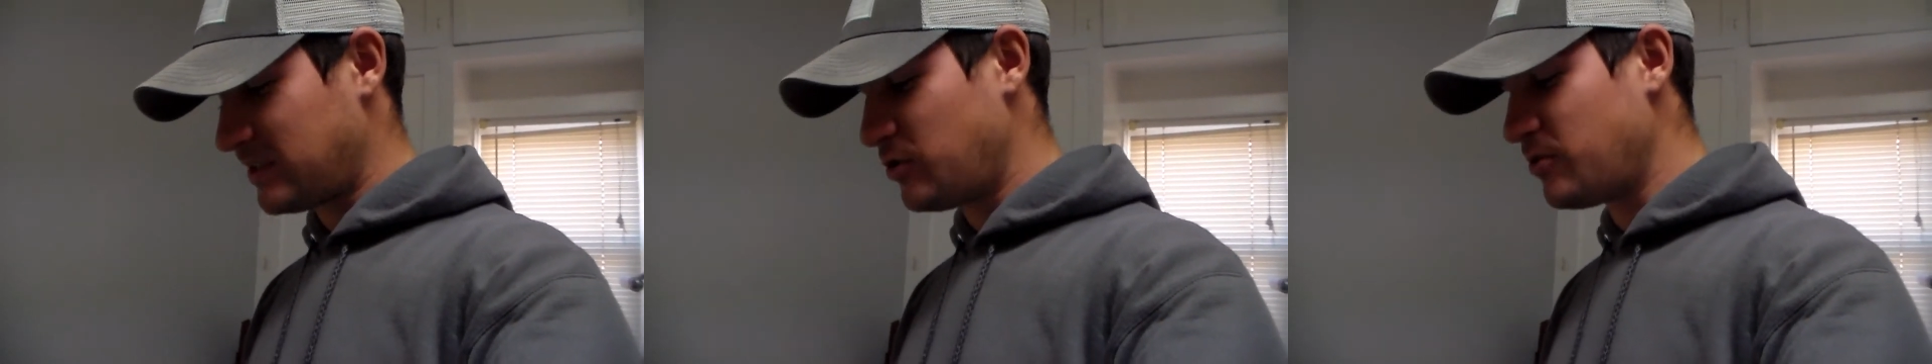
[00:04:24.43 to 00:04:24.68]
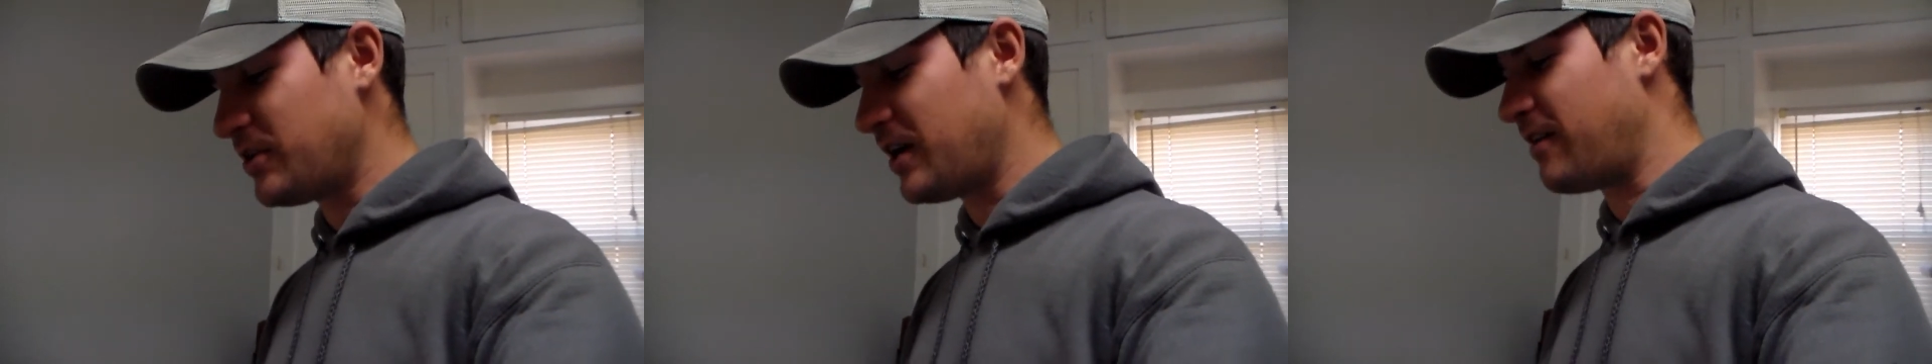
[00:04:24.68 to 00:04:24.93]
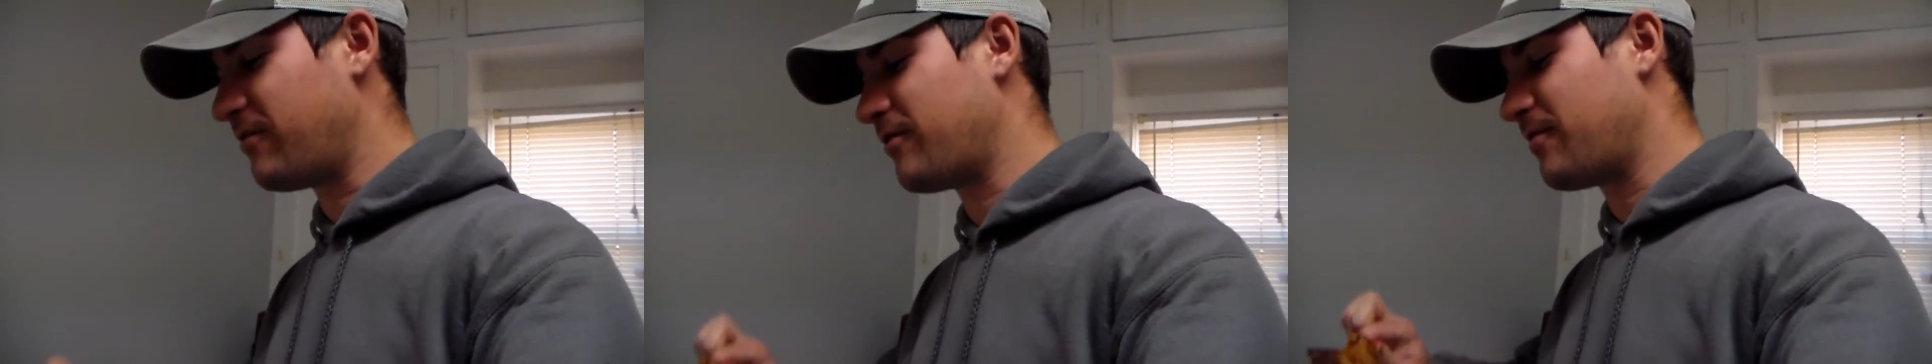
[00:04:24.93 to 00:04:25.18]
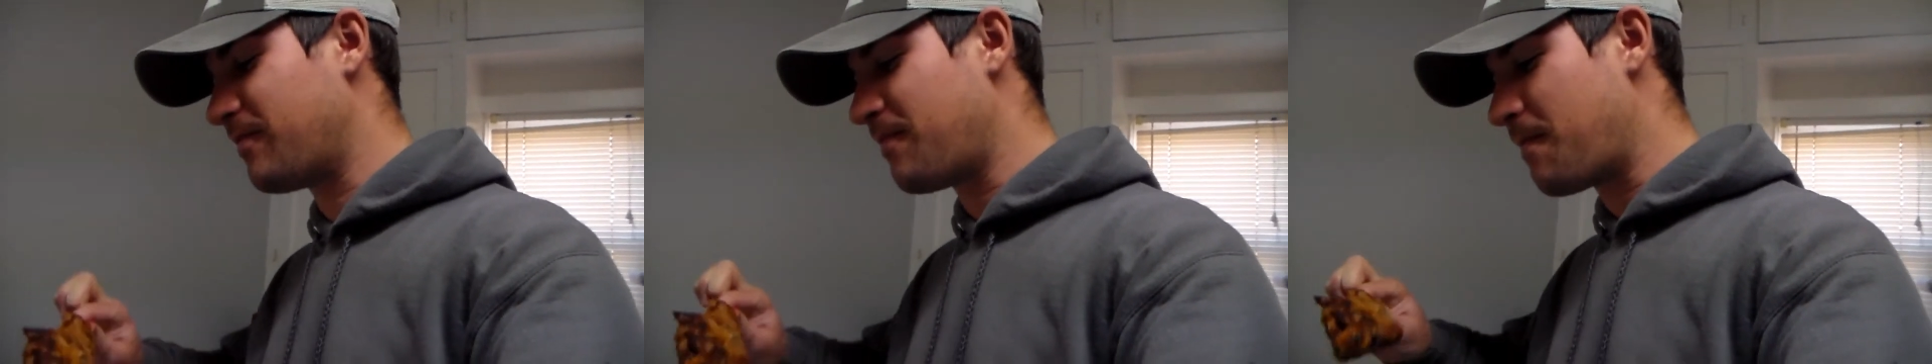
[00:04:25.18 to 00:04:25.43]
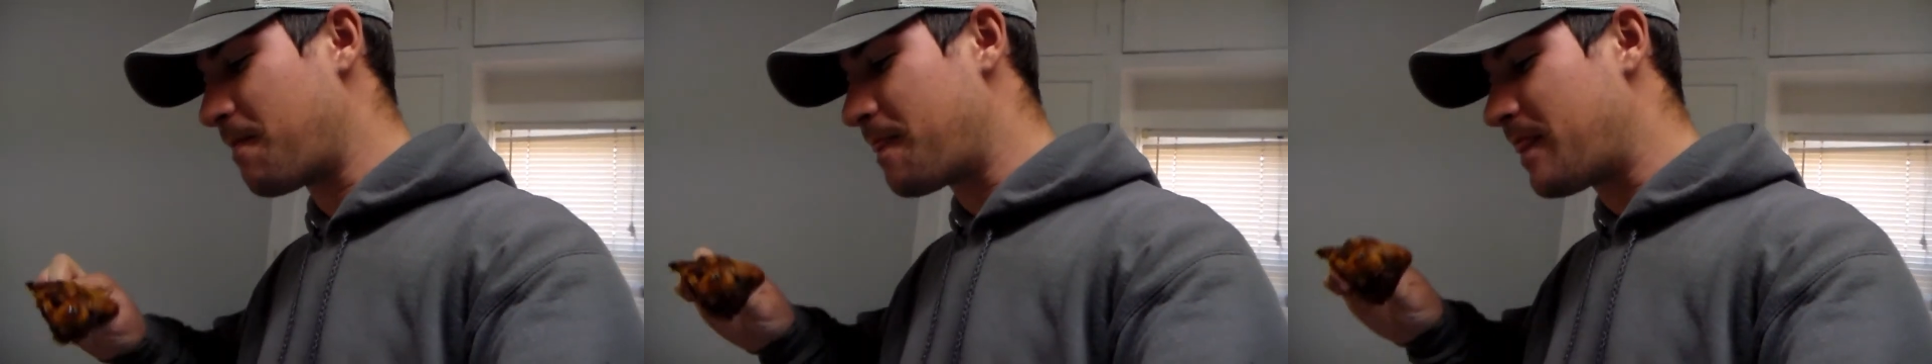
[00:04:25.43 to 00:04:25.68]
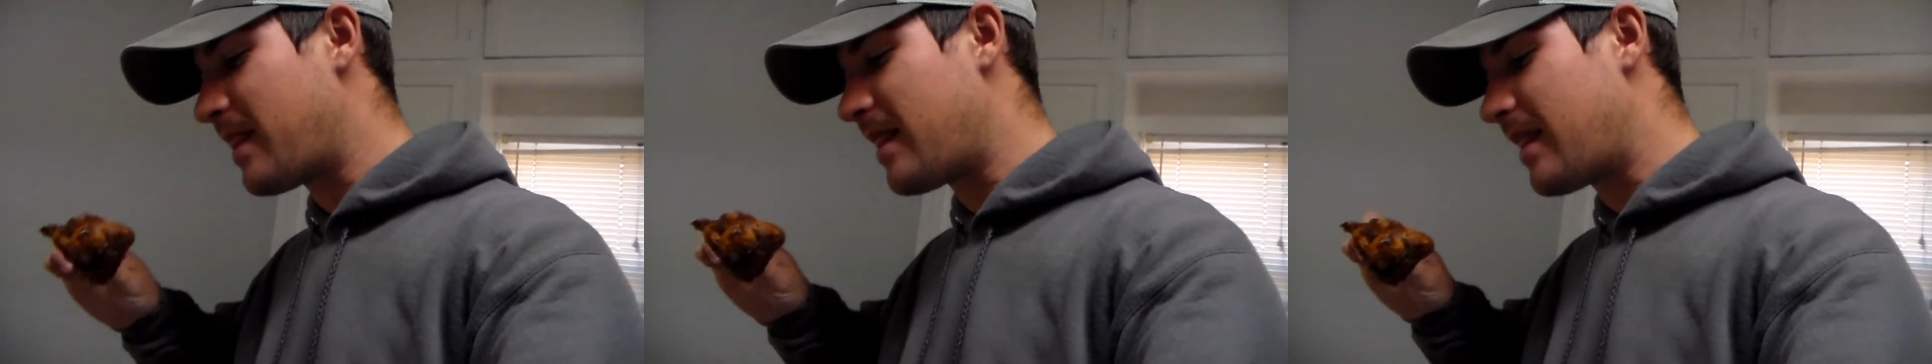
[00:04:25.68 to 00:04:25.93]
too tough.
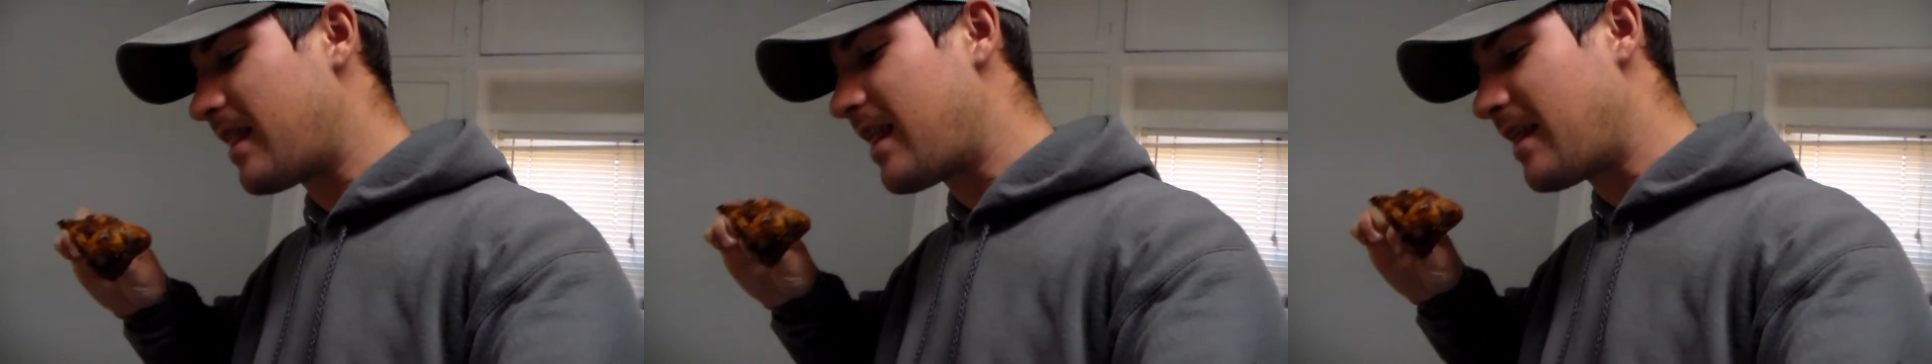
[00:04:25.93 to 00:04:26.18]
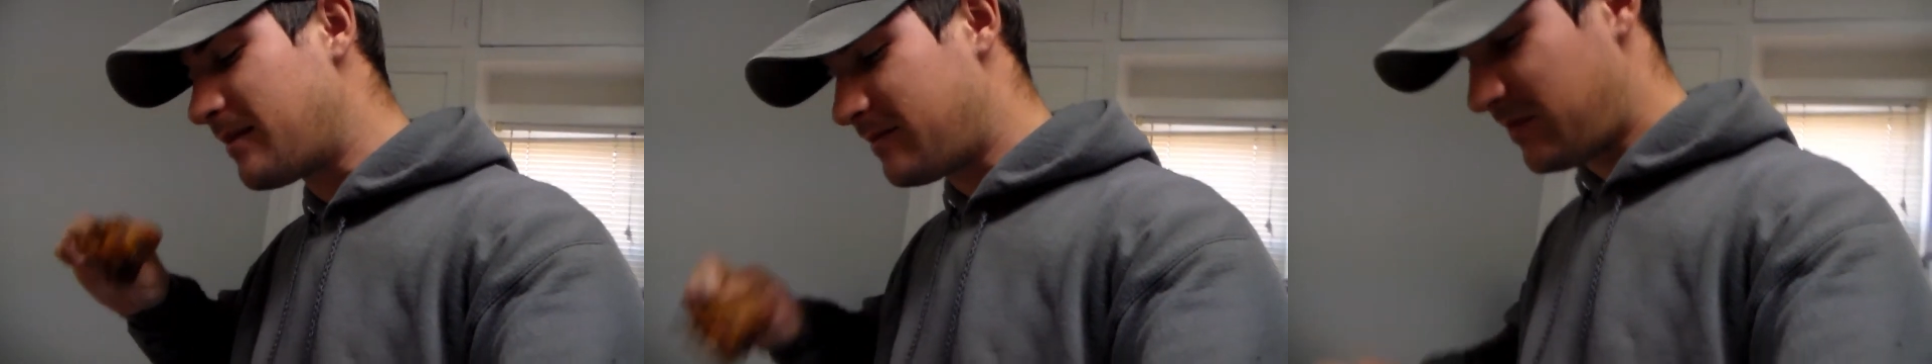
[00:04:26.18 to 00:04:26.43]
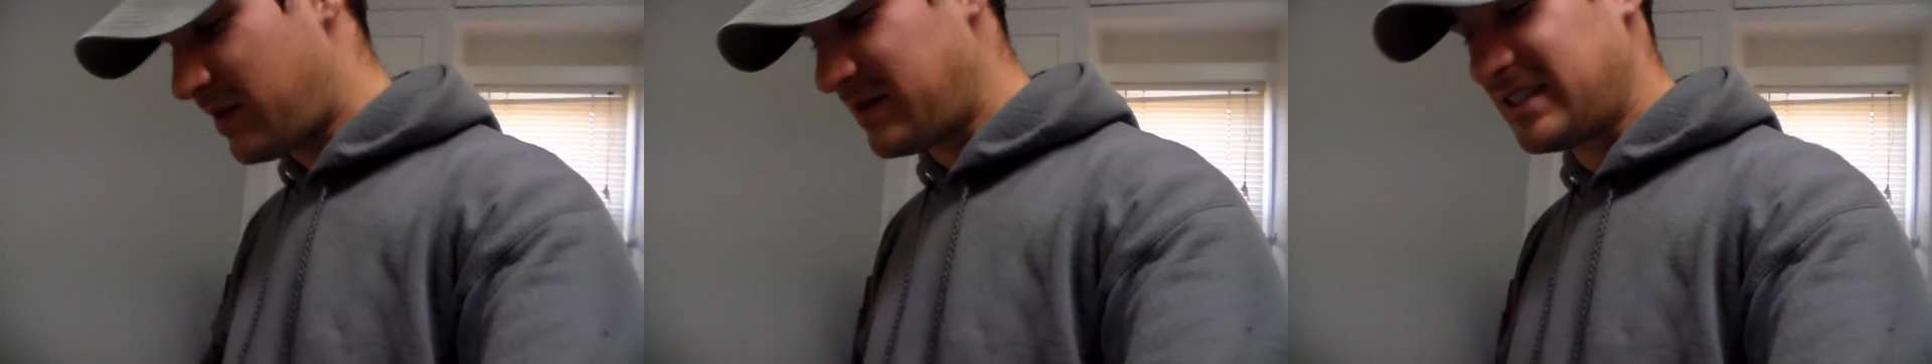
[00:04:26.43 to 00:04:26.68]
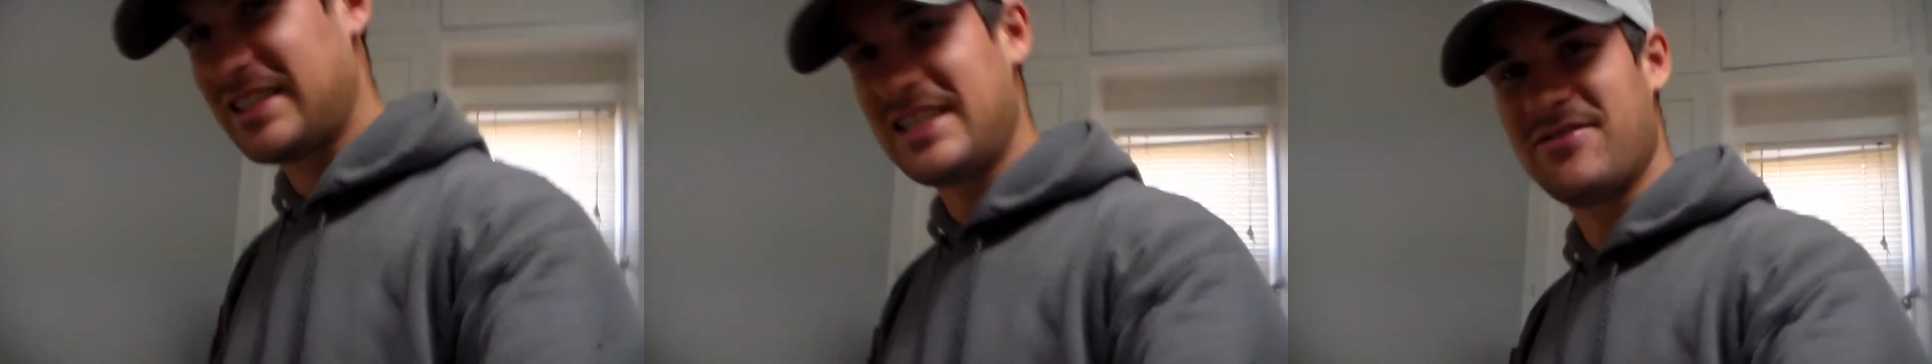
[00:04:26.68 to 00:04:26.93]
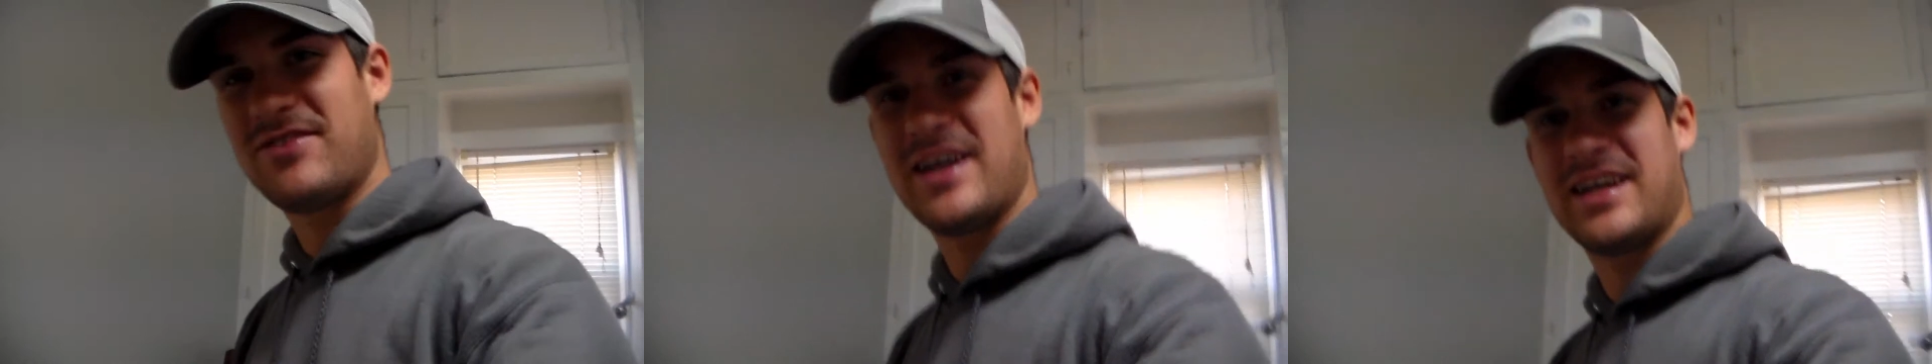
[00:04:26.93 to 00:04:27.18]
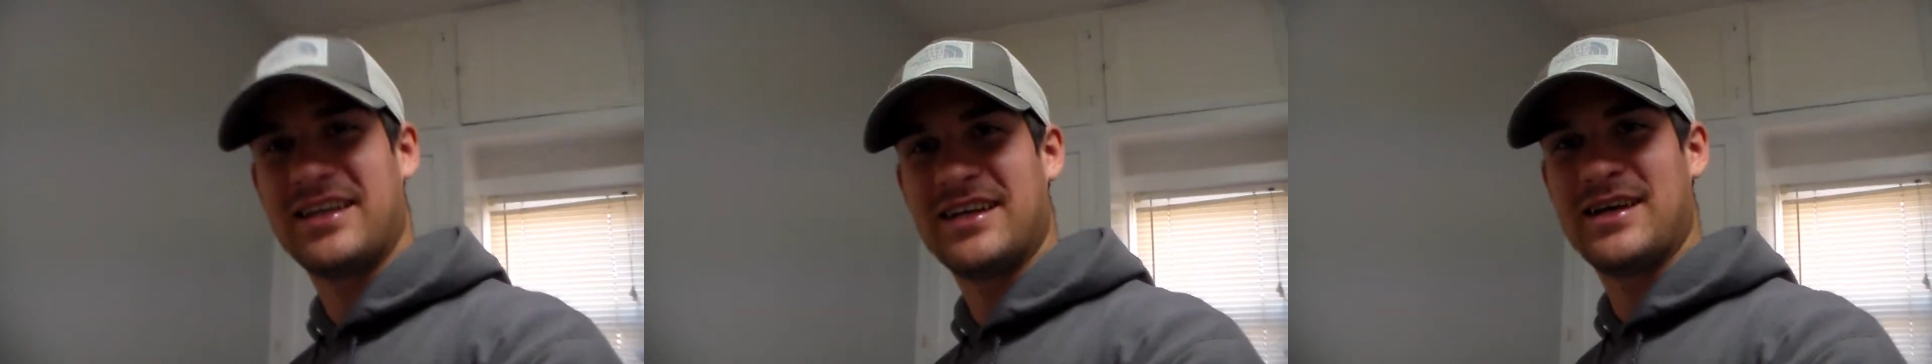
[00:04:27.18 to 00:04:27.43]
Let me see if I
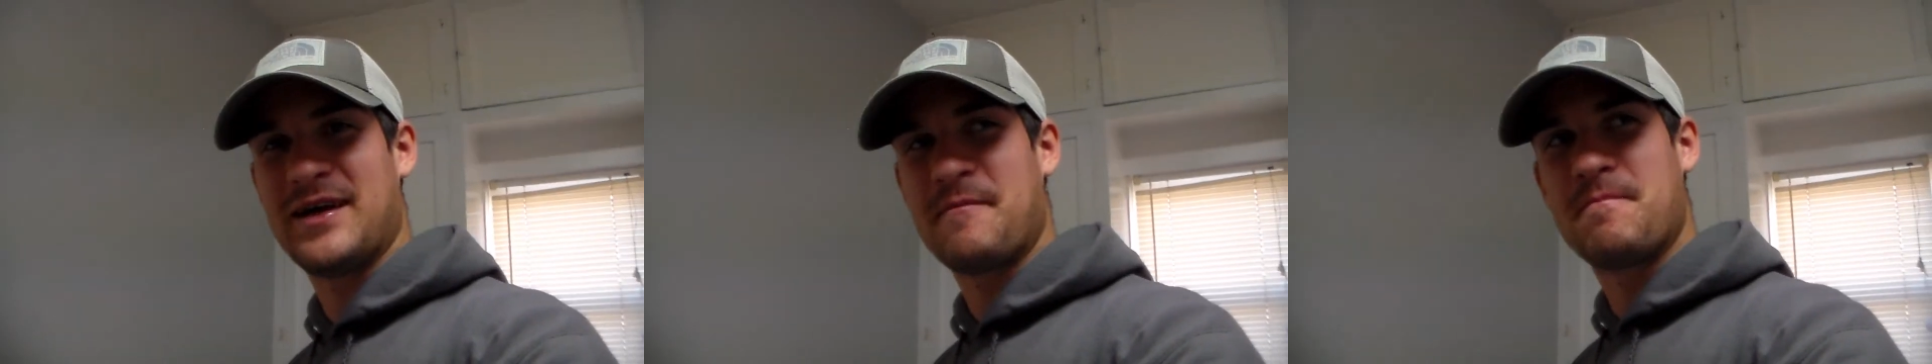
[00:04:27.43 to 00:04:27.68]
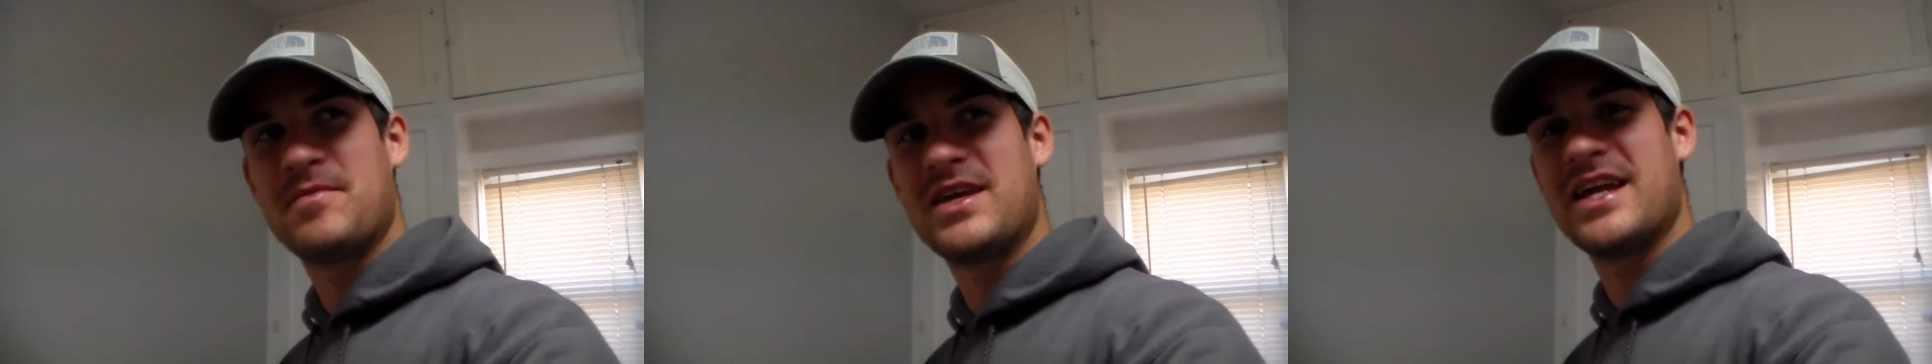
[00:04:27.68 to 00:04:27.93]
can uh,